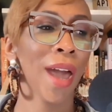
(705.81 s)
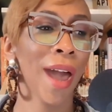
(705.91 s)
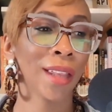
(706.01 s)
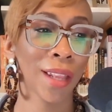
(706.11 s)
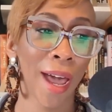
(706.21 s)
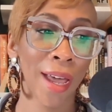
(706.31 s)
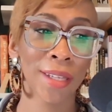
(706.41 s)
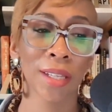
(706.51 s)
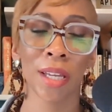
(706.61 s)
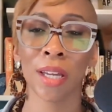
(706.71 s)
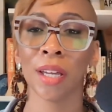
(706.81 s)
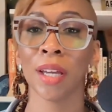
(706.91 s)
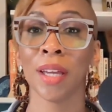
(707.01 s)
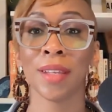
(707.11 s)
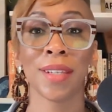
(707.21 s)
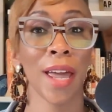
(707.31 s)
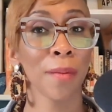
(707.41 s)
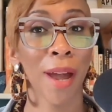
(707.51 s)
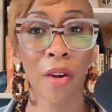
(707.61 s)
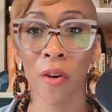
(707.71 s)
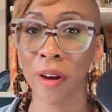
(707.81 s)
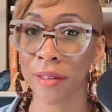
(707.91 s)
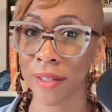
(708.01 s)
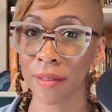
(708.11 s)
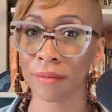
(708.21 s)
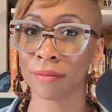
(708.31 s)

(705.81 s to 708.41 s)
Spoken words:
And lastly, take my course.